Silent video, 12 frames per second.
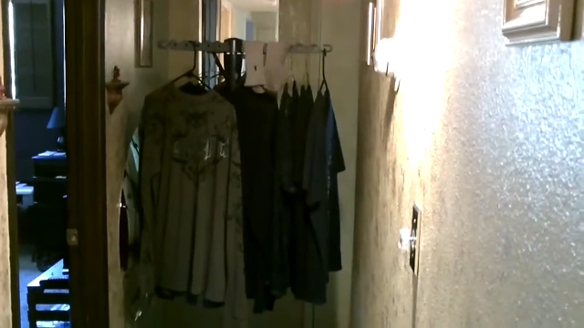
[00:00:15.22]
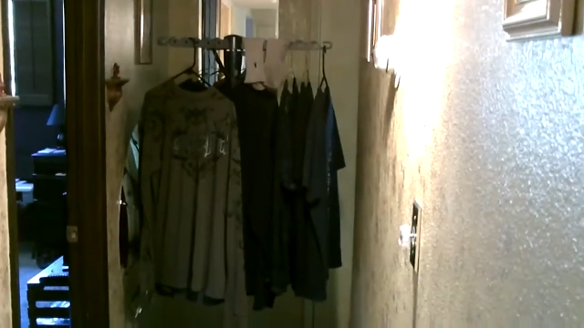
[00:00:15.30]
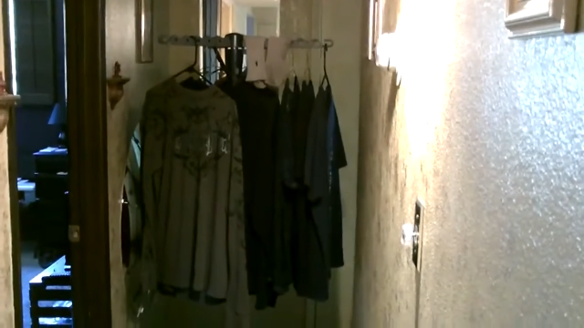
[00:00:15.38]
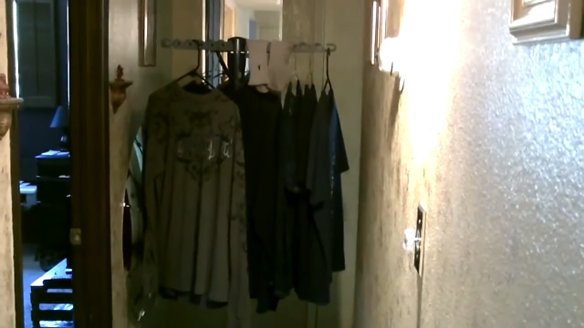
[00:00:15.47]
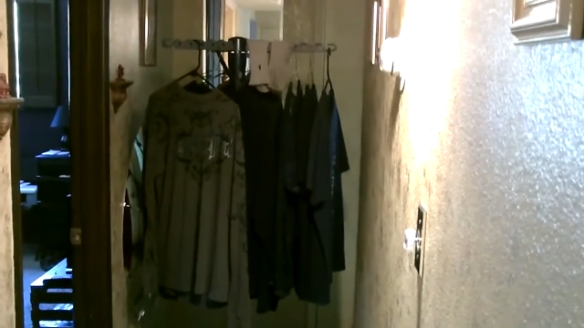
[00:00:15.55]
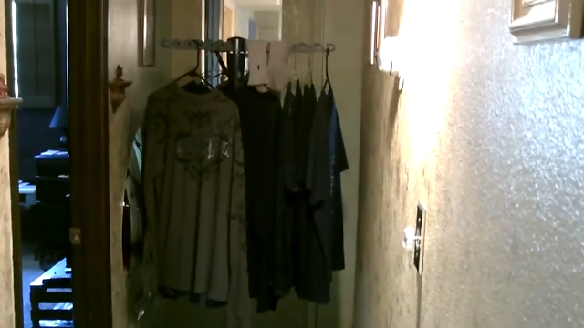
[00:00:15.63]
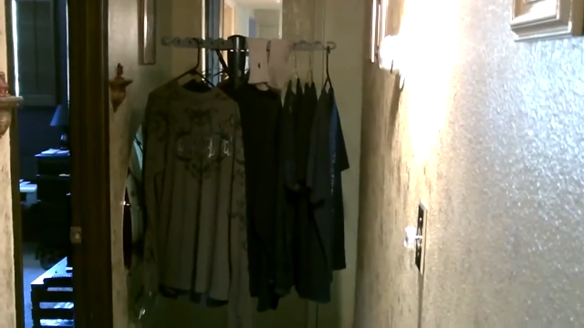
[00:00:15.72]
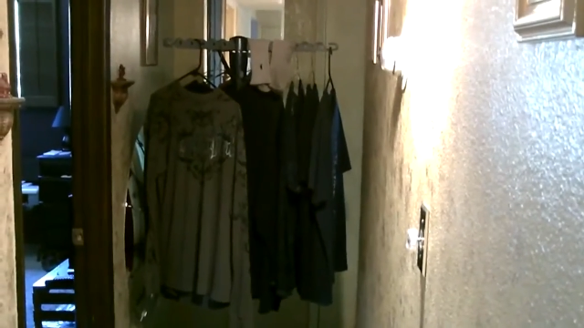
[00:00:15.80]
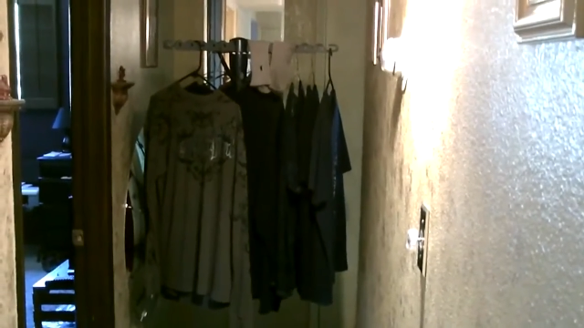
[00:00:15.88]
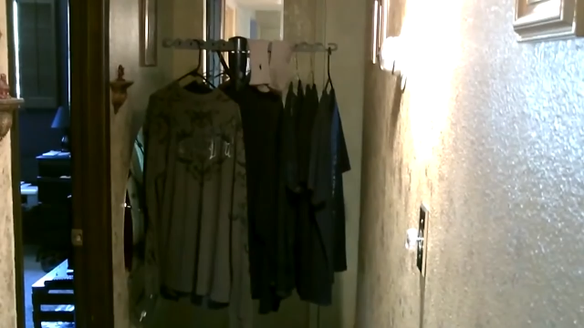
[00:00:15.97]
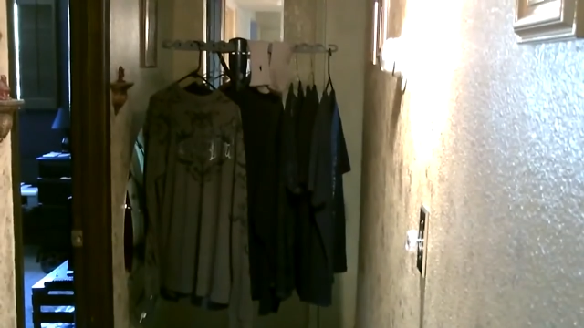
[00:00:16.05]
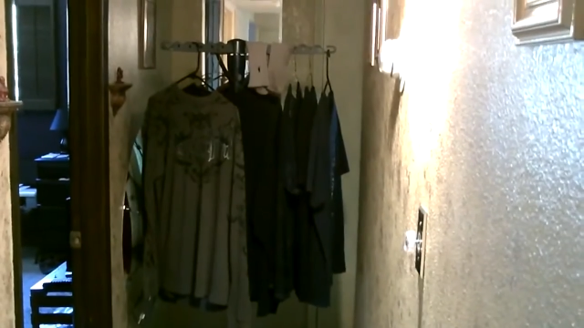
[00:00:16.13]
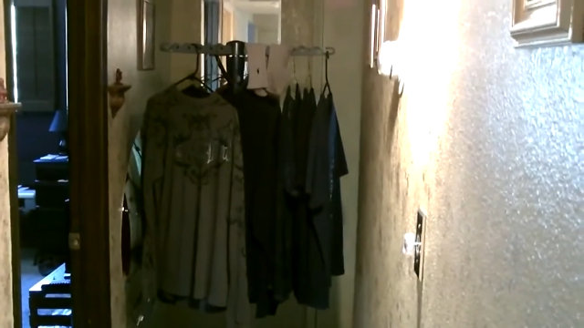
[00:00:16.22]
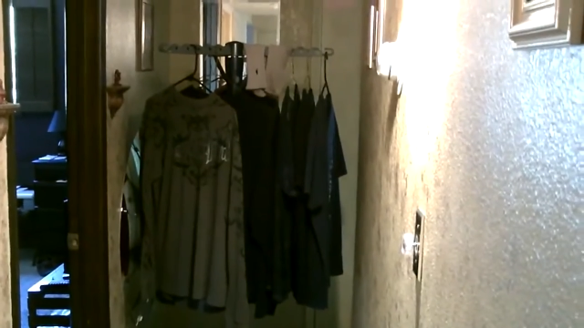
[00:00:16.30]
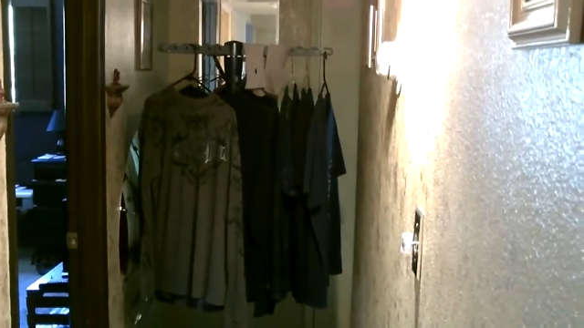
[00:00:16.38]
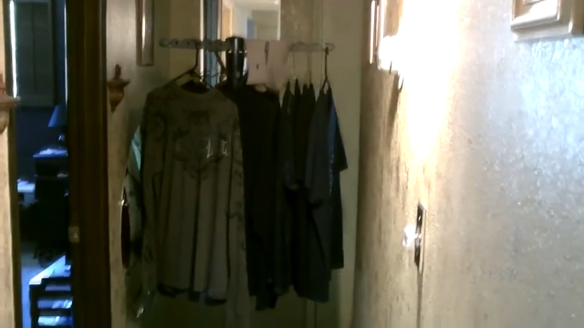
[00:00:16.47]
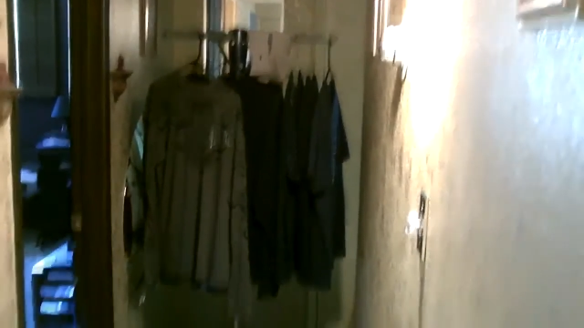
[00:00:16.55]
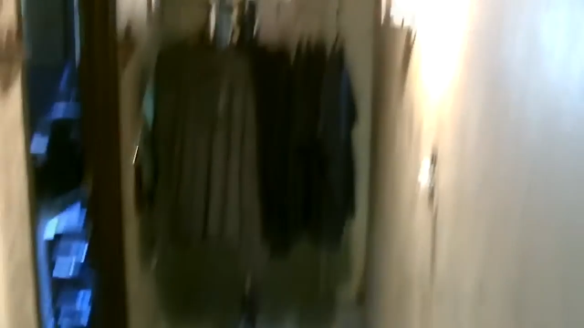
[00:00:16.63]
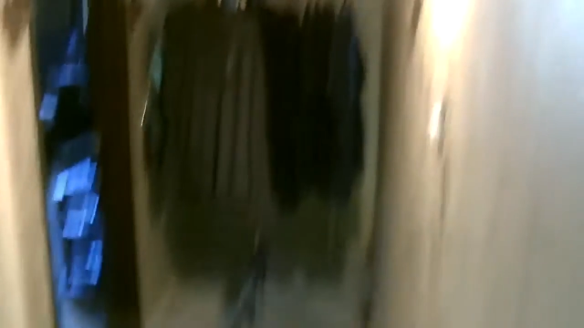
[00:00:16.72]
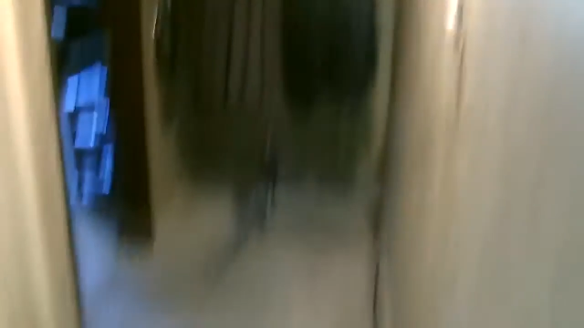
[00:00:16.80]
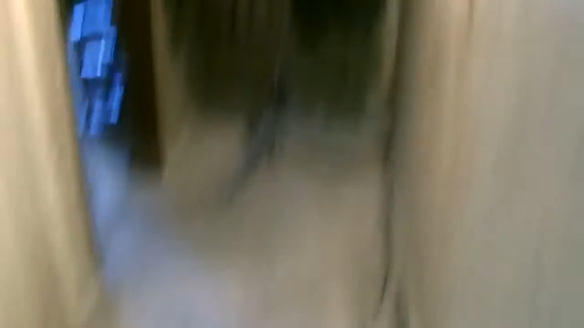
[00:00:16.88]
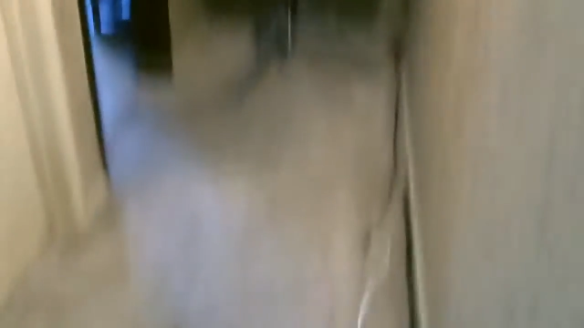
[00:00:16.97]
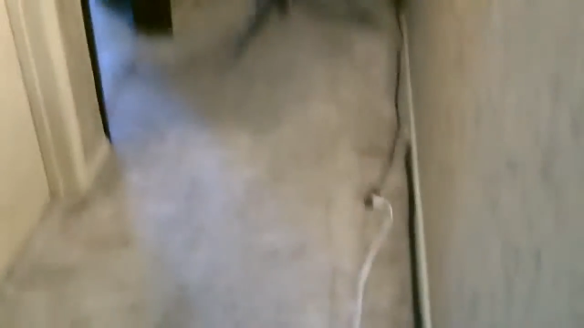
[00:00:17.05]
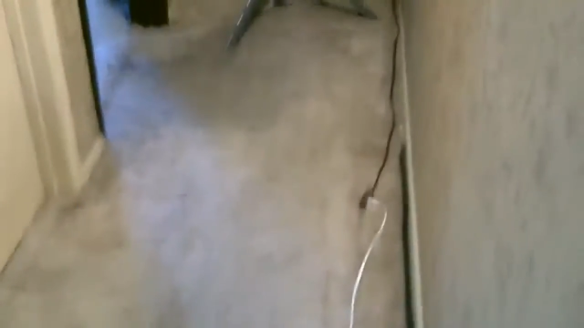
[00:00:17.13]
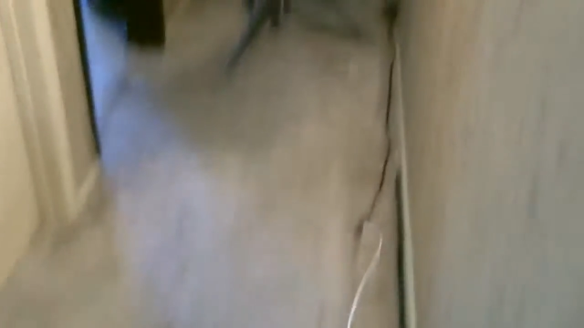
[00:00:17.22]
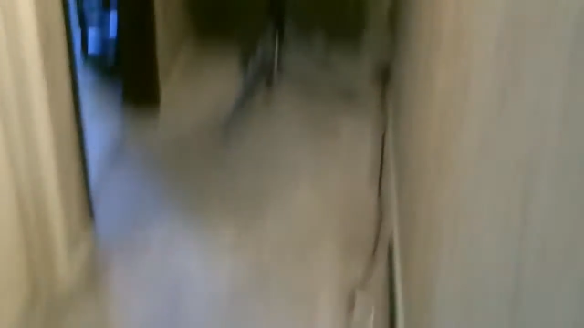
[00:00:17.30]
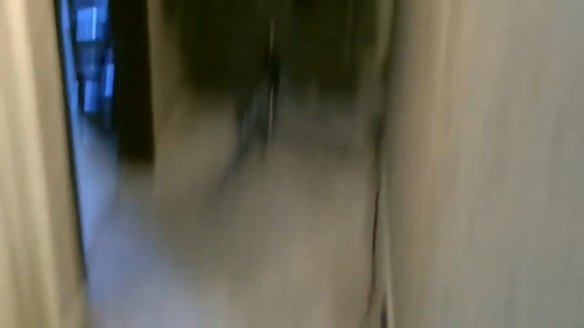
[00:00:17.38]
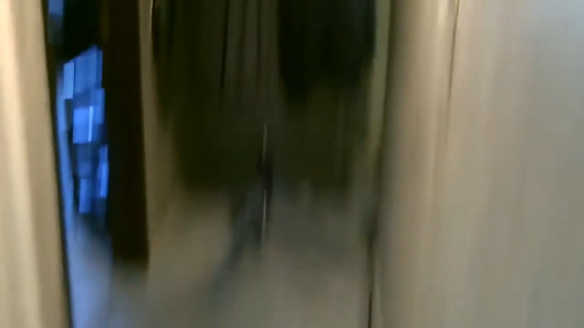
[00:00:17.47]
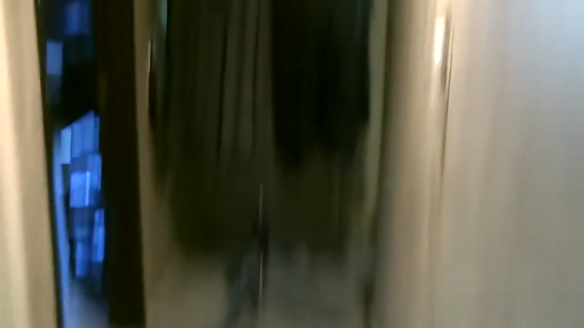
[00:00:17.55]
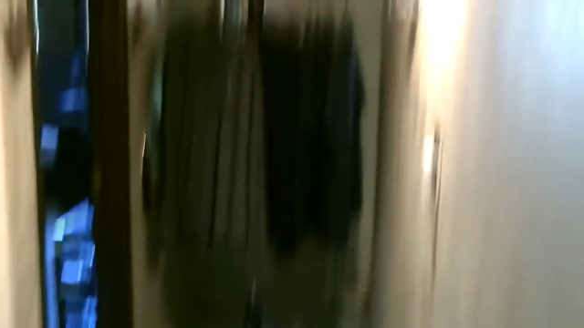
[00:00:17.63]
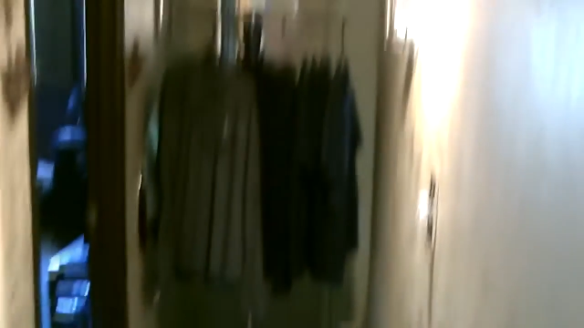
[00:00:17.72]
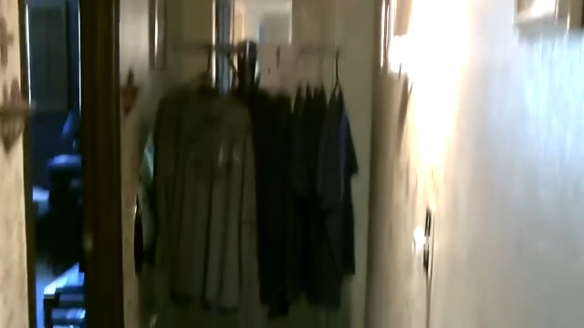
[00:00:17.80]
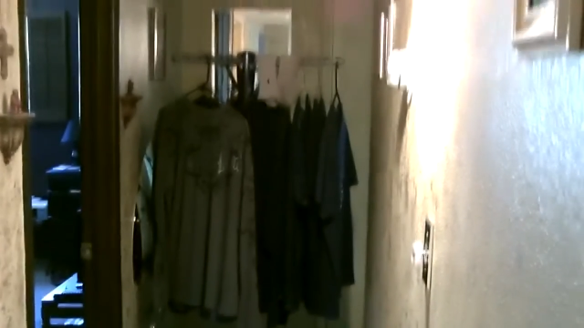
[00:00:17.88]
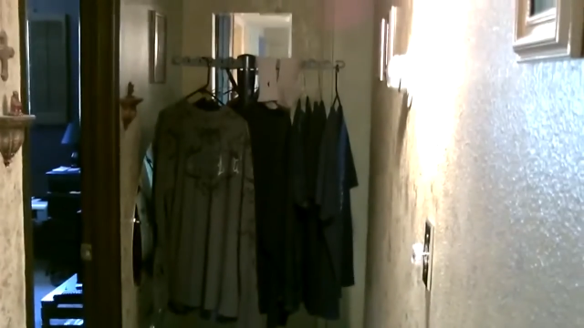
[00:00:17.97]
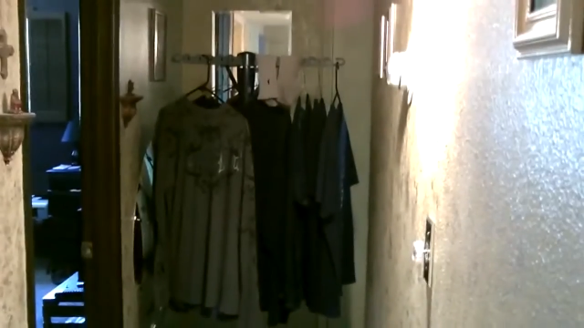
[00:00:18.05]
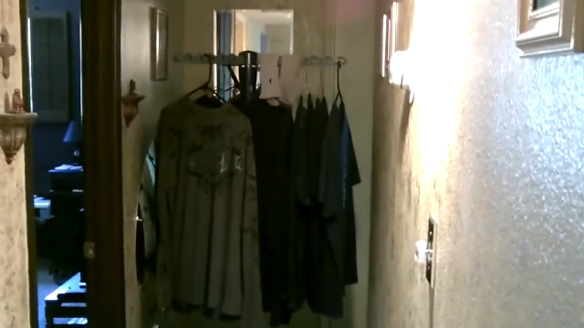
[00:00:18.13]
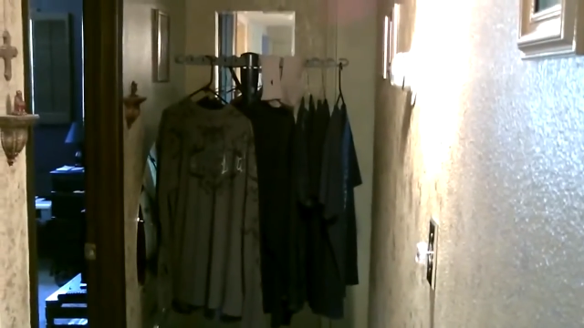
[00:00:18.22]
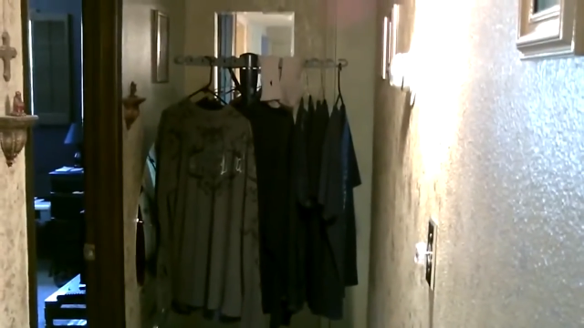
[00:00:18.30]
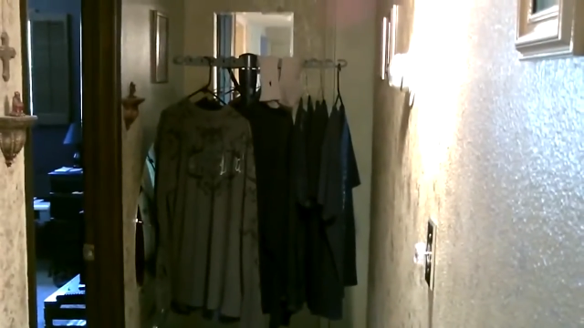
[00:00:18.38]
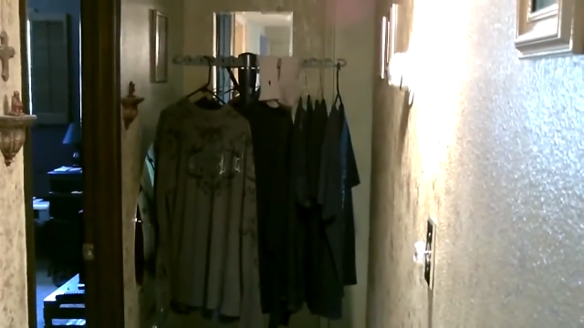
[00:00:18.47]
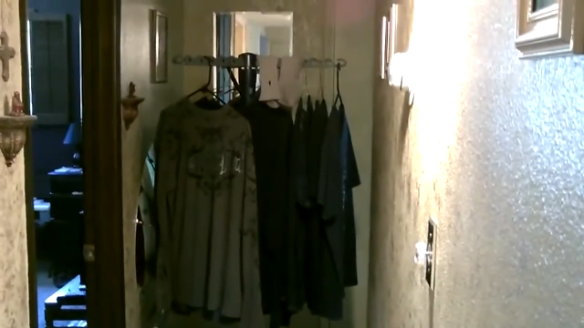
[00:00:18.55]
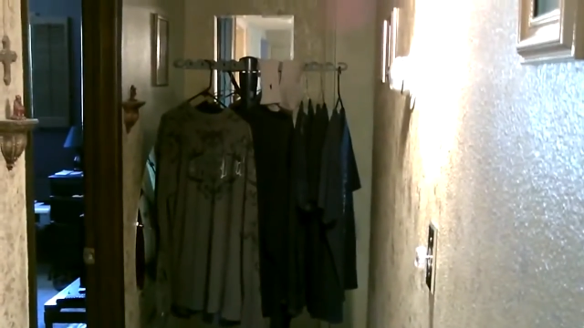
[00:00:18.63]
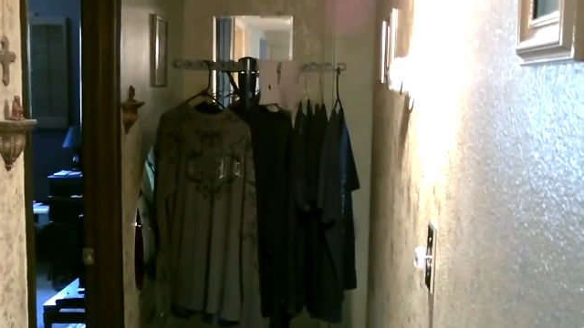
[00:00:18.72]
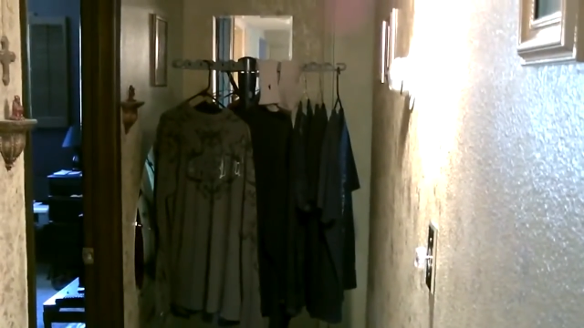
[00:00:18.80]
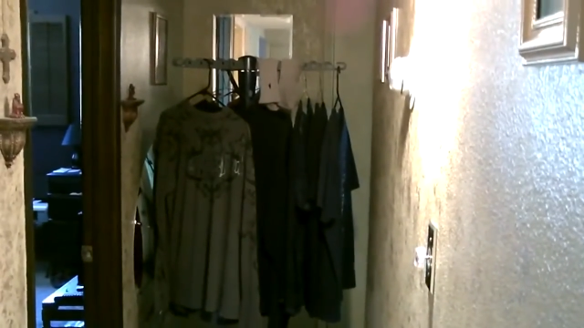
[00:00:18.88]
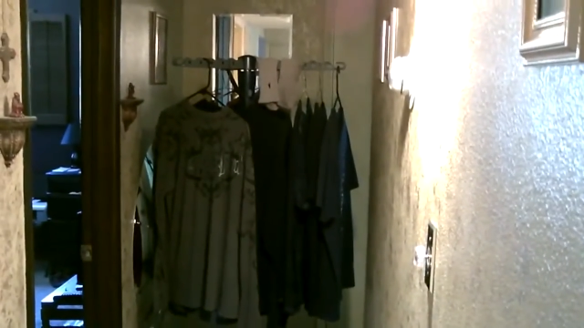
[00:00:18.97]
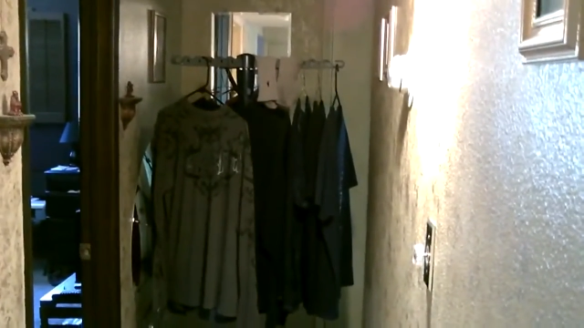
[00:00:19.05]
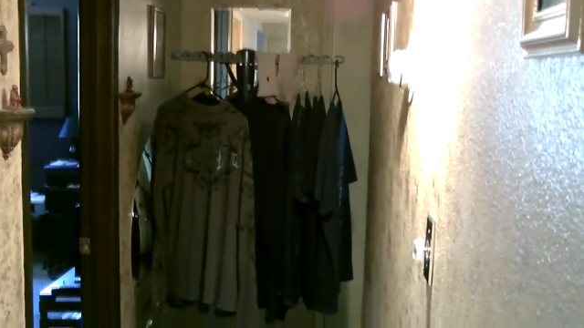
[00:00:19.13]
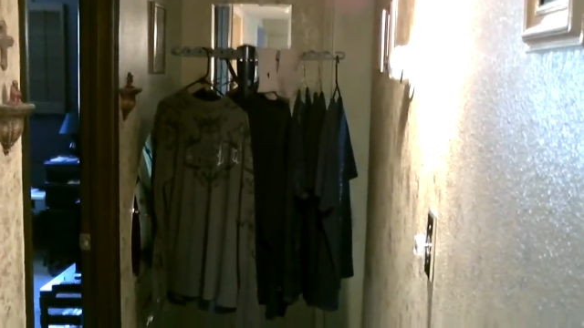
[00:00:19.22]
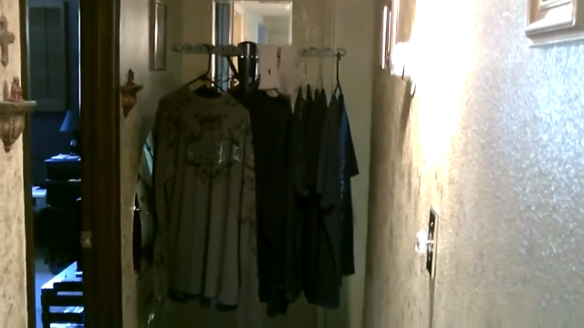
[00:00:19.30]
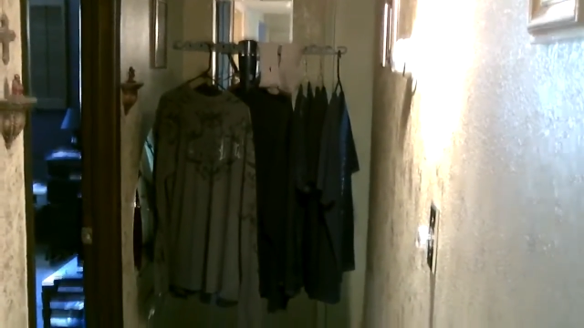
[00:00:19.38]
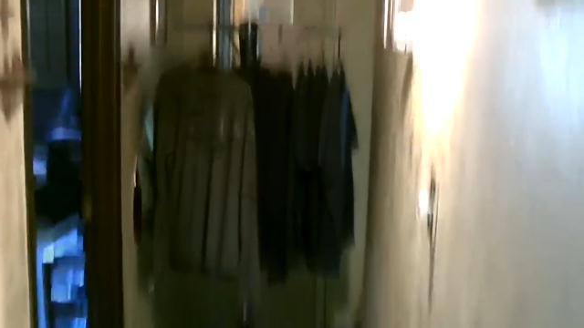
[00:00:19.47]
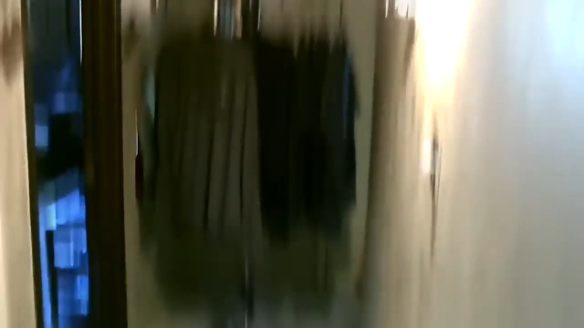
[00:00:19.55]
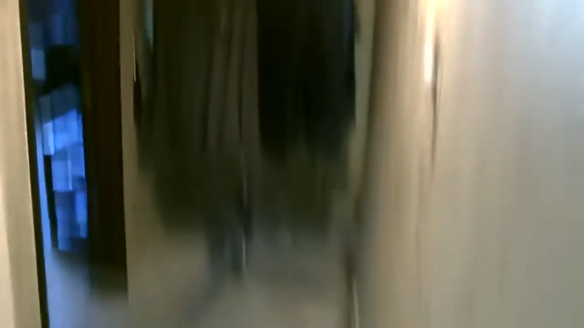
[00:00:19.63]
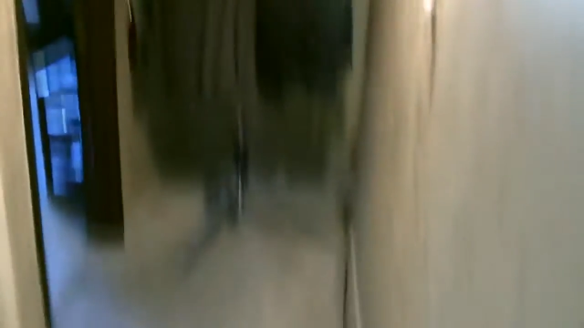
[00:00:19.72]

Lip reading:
(no speaker visible)